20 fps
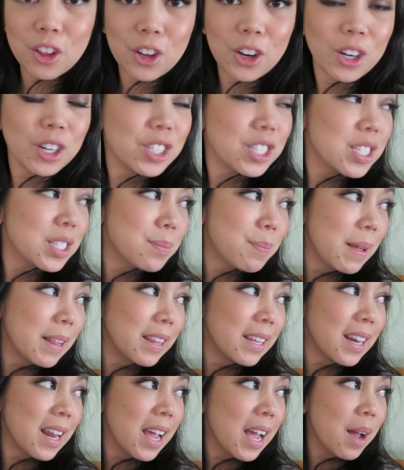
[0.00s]
The girls
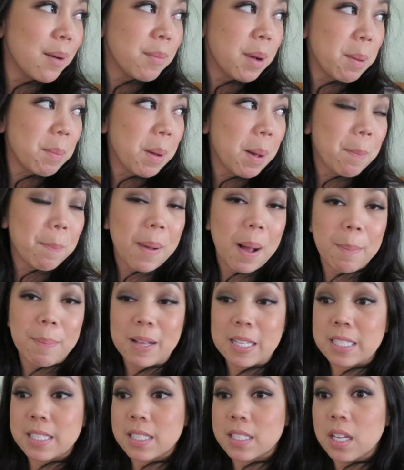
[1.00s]
spent the night on my and Papa's.